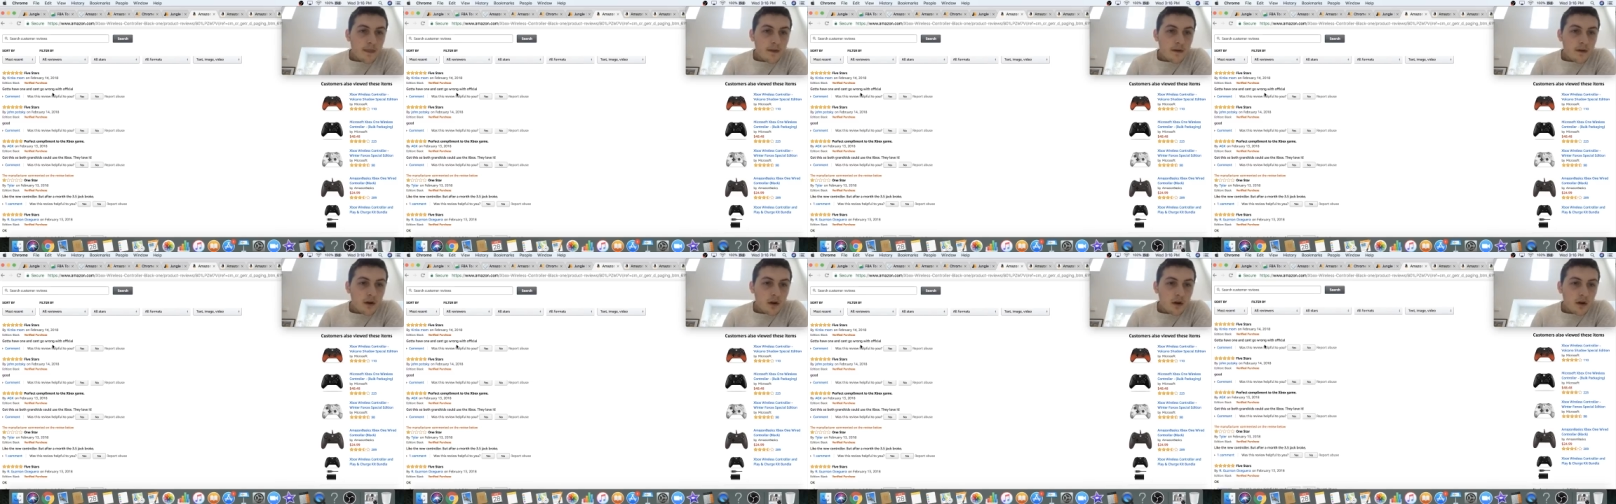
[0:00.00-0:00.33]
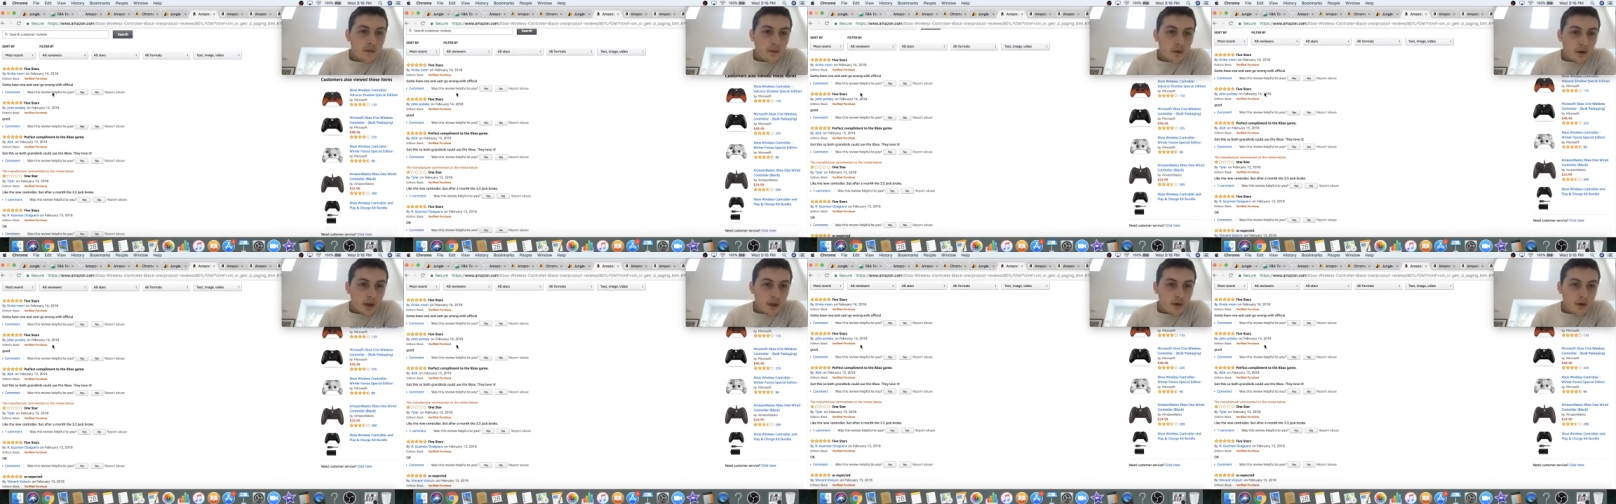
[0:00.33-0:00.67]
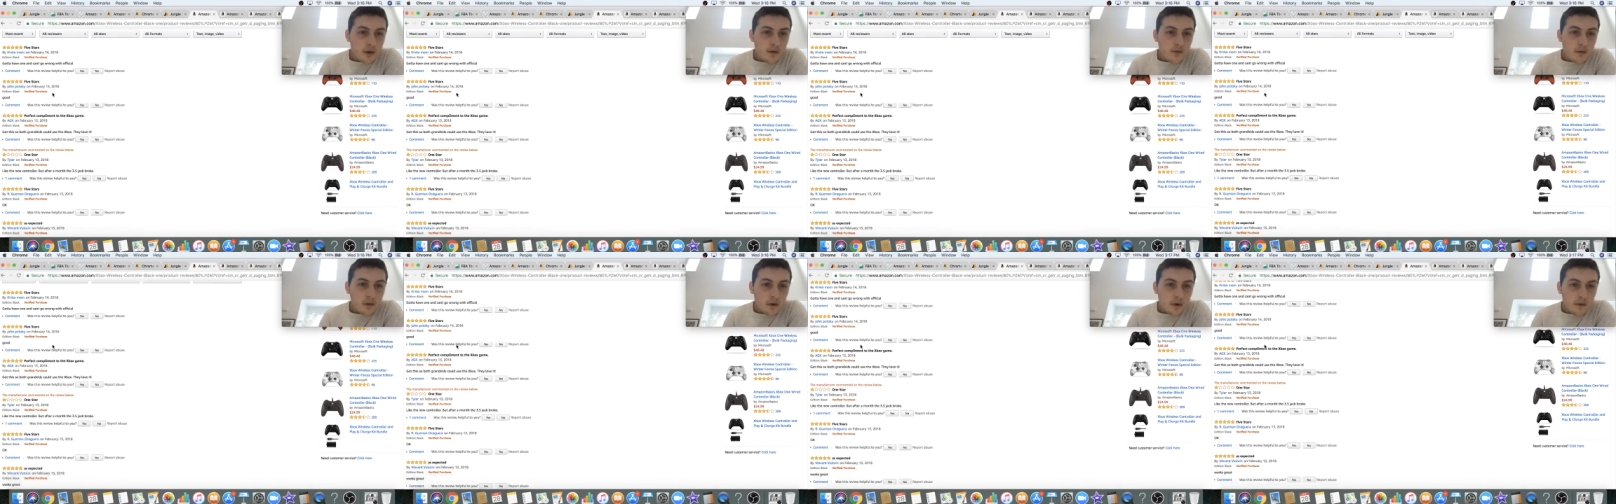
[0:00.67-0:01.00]

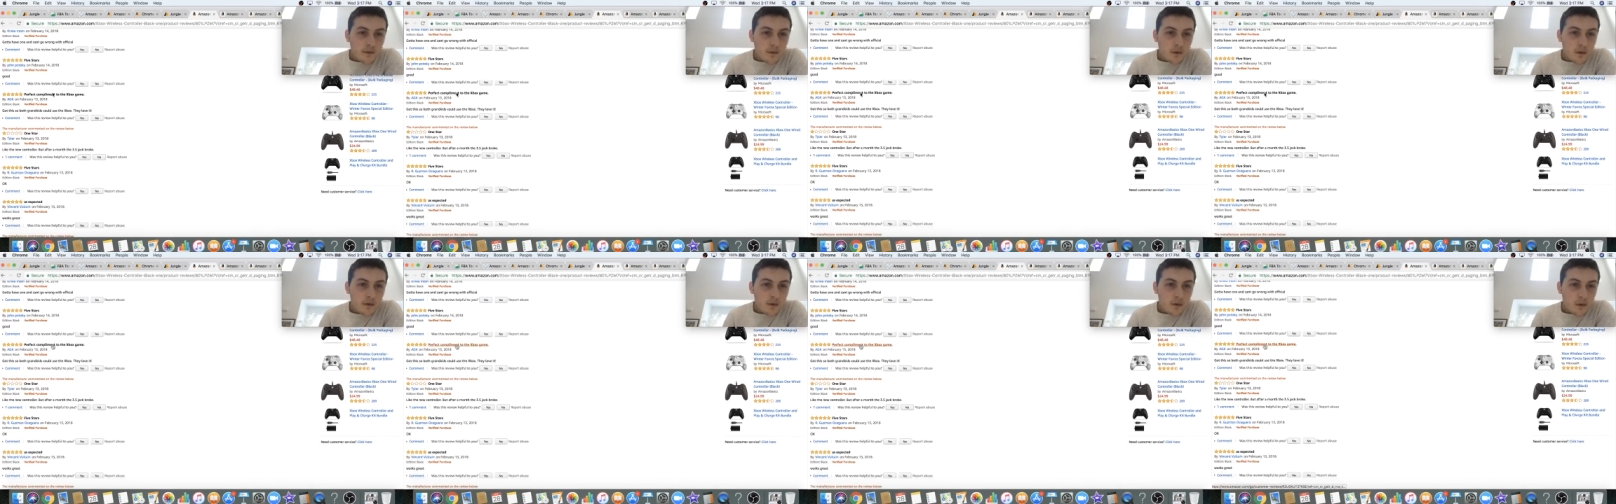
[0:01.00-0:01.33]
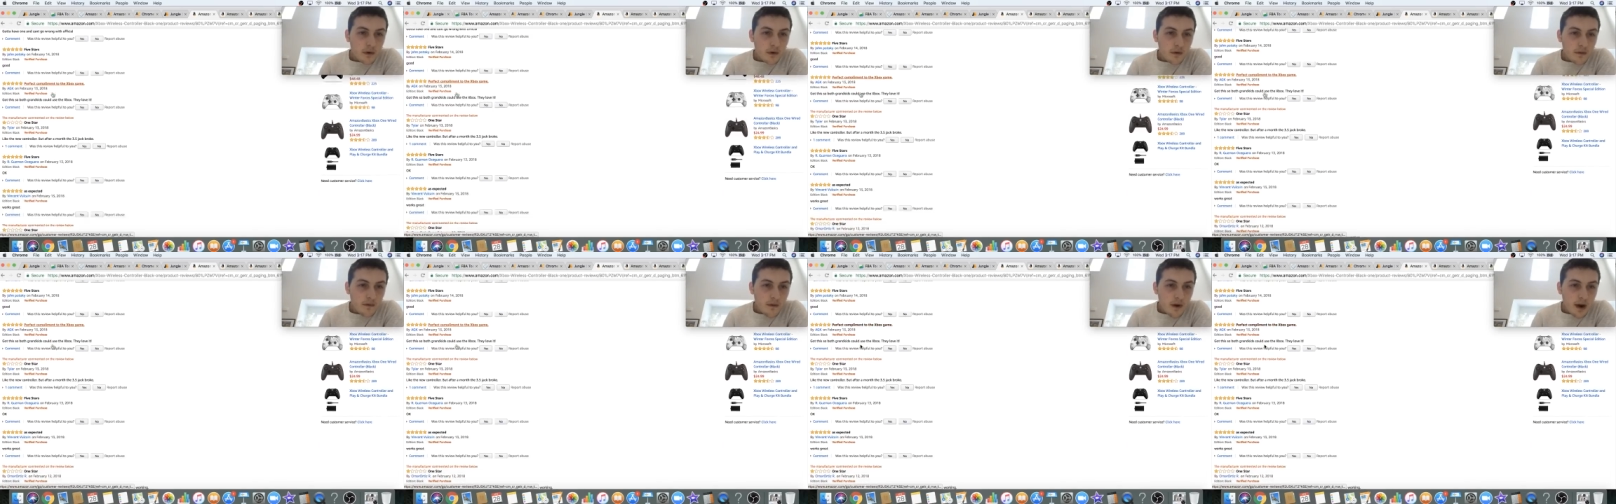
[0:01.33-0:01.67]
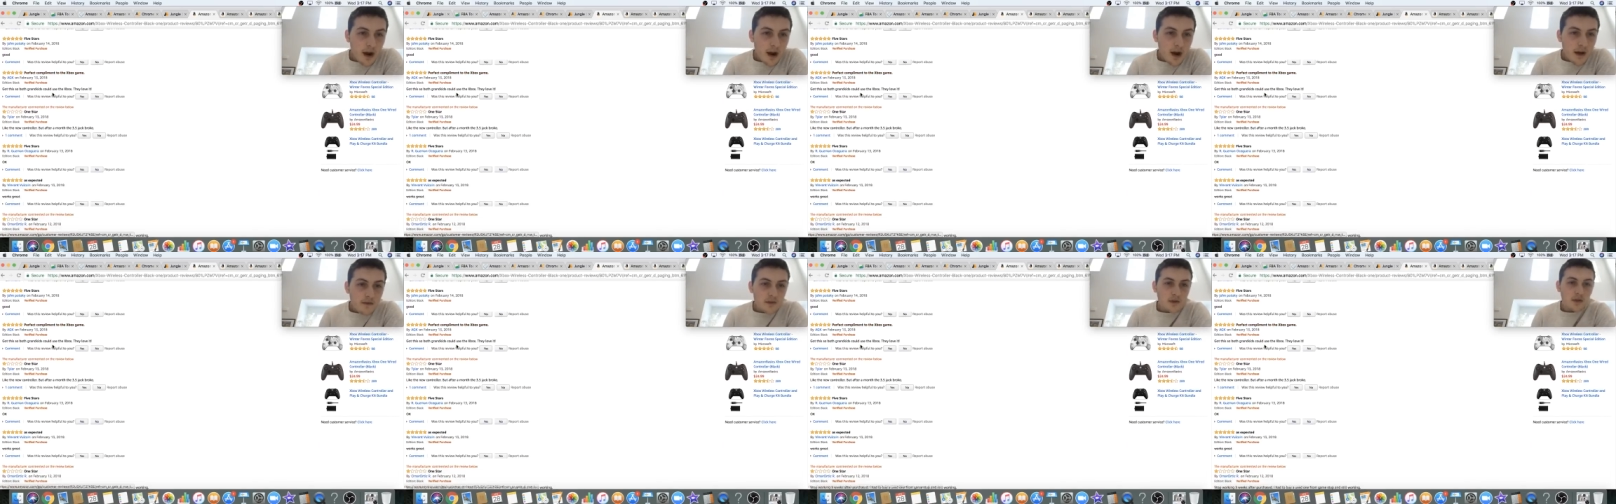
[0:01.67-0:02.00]
43, 44,
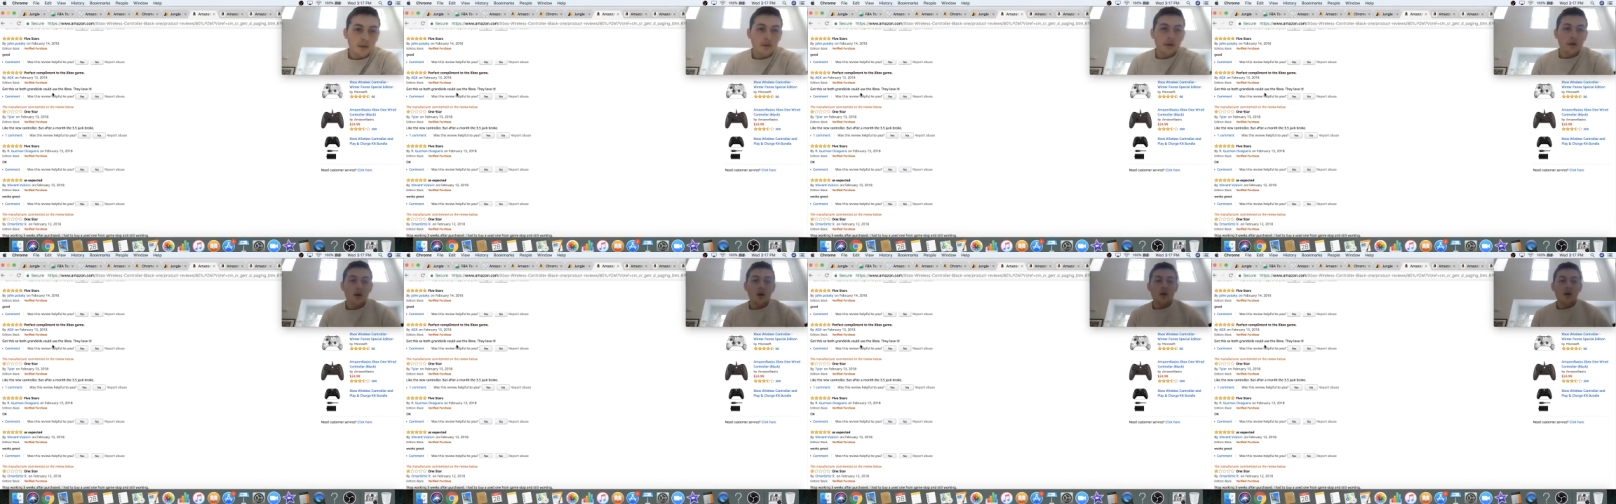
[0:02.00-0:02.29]
45. So I'm going to go